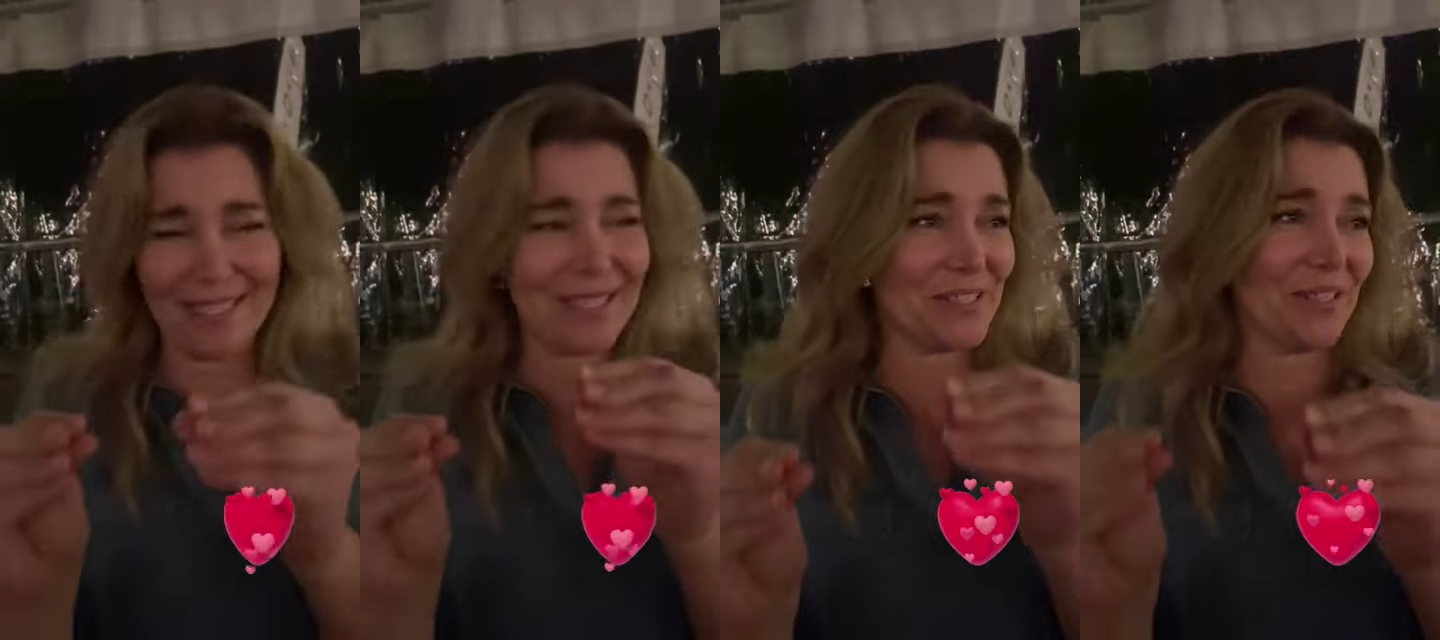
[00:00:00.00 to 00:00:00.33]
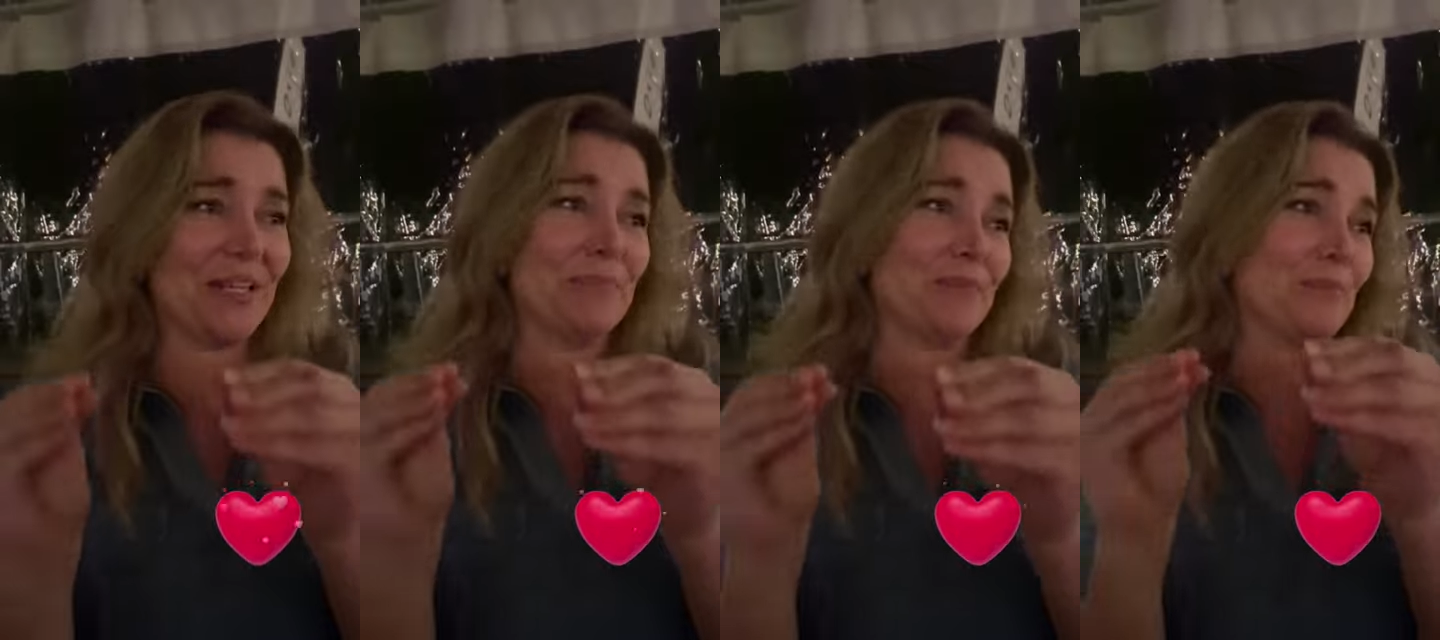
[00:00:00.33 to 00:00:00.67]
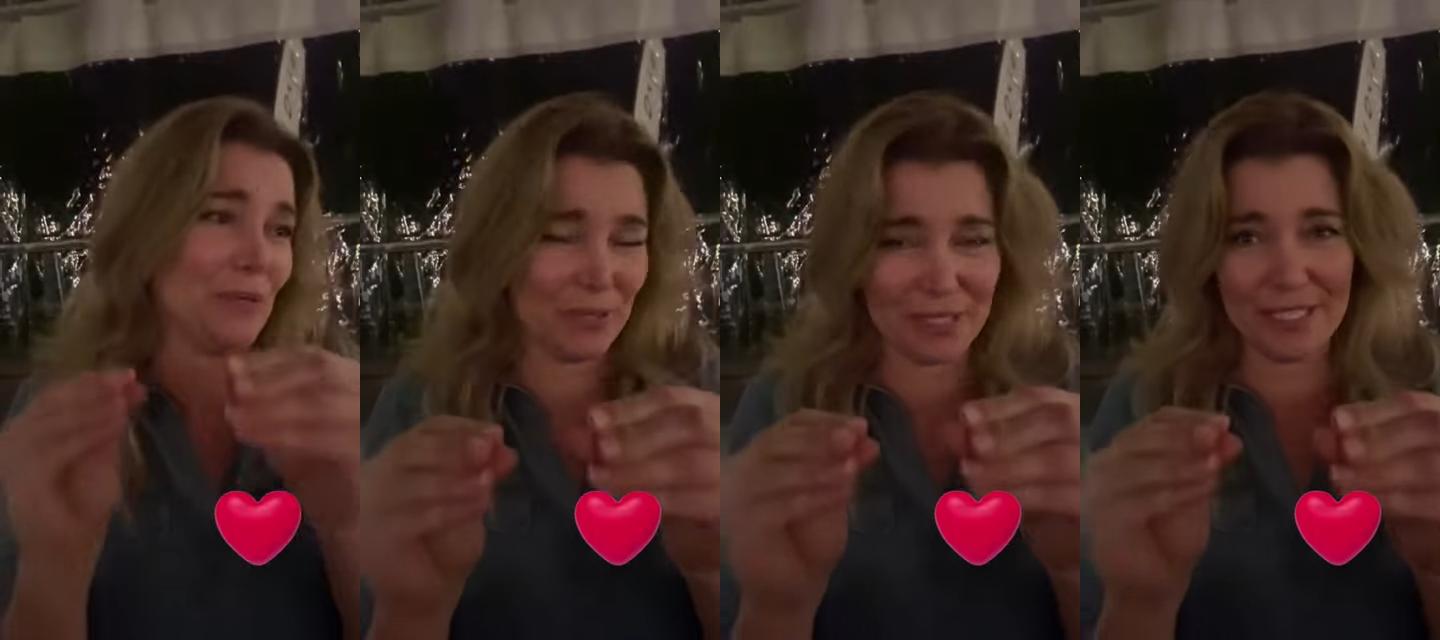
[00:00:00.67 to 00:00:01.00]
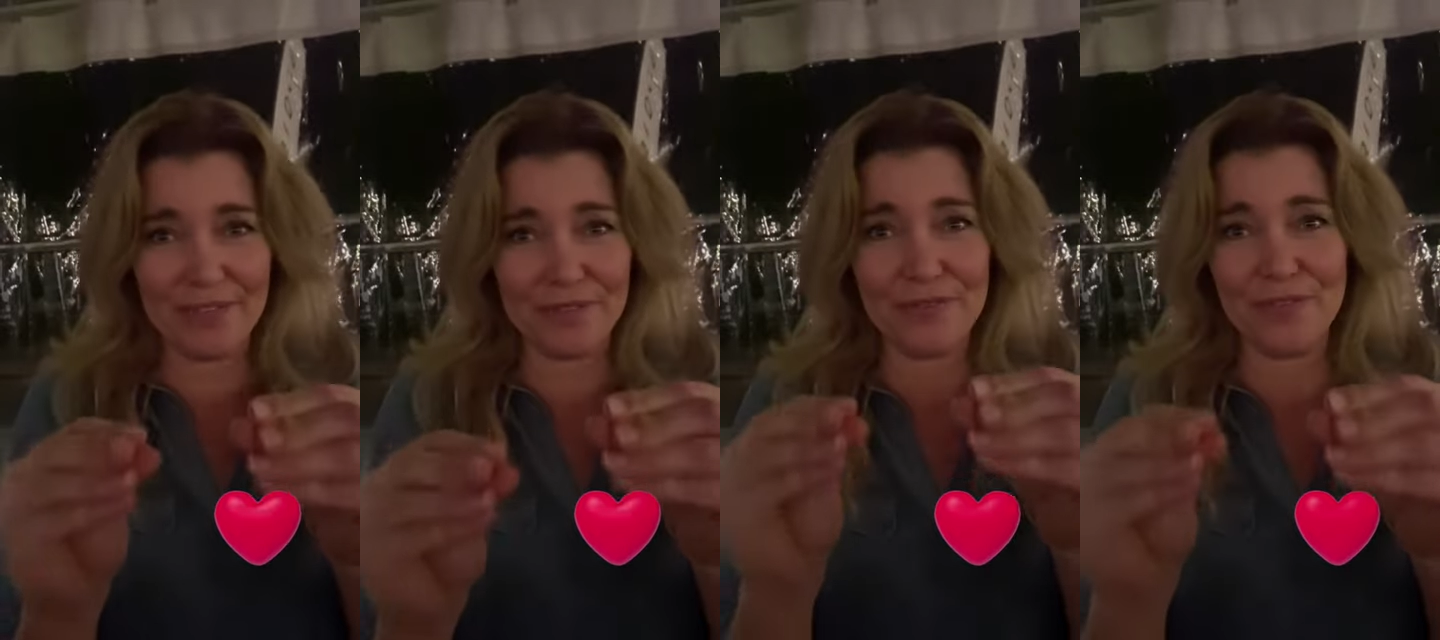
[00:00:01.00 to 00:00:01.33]
It comes
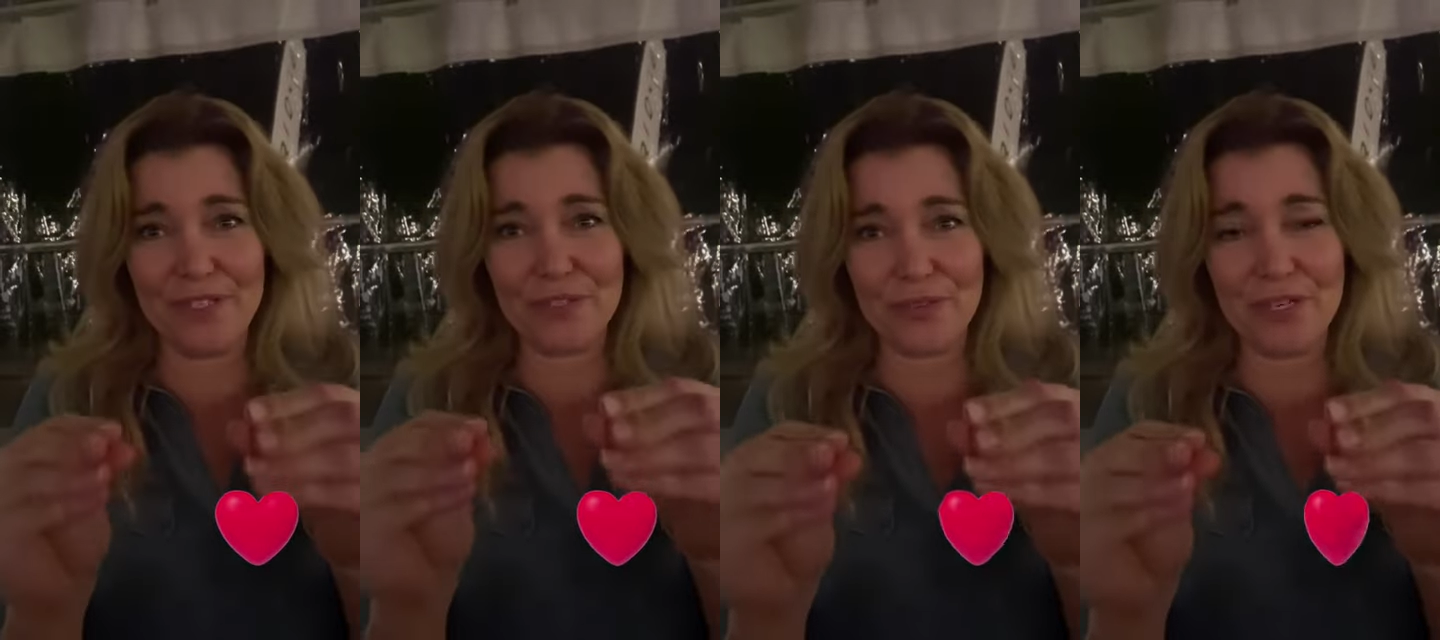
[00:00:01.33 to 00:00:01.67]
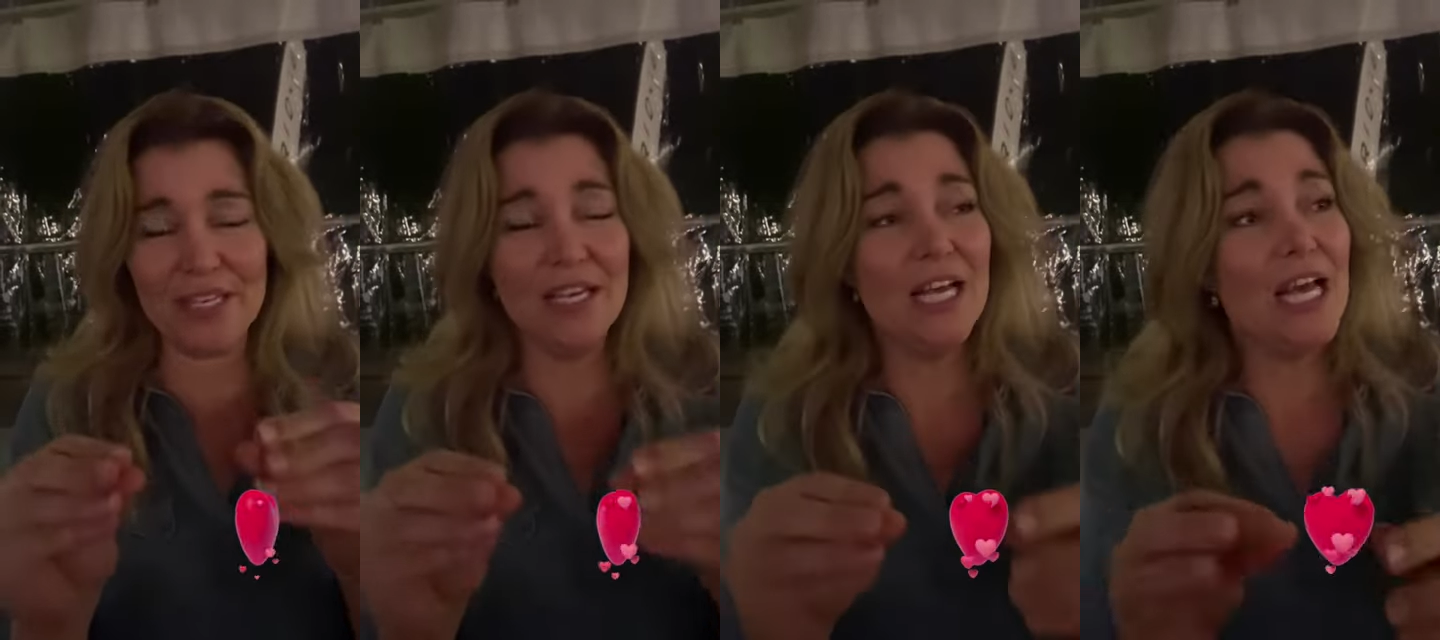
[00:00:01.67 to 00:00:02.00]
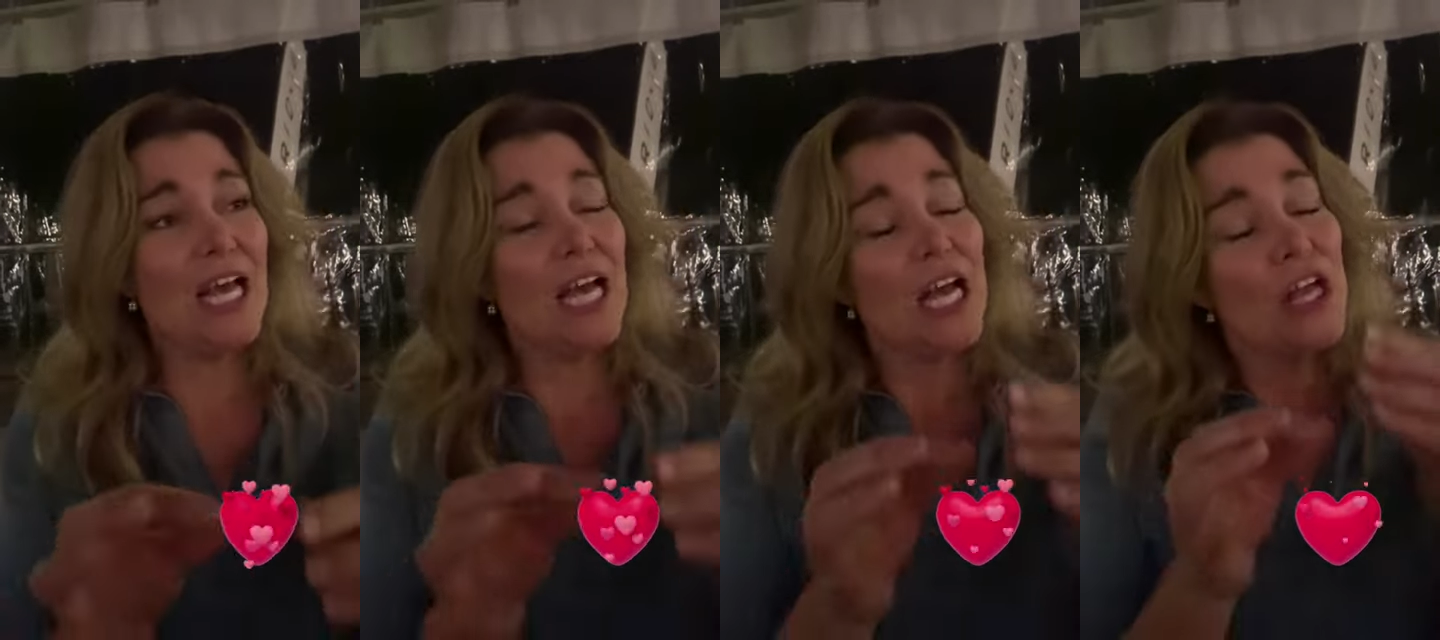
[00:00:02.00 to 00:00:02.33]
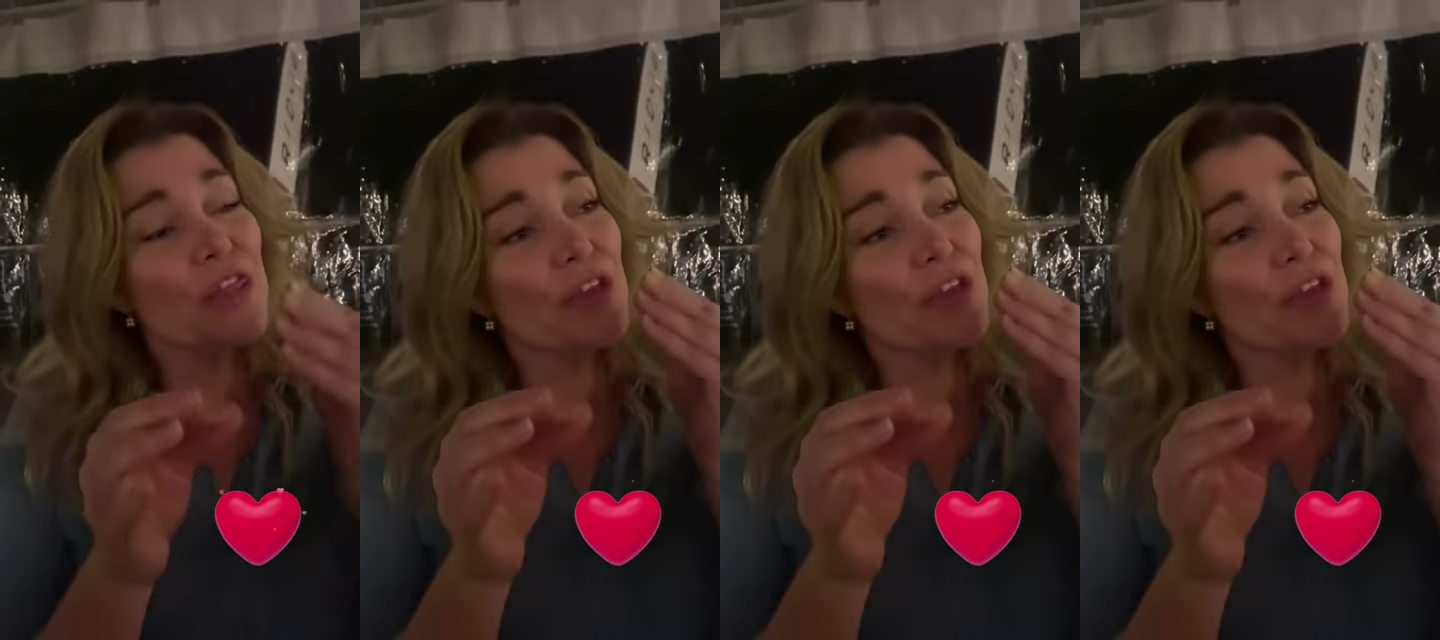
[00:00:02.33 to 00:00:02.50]
personally from Victoria.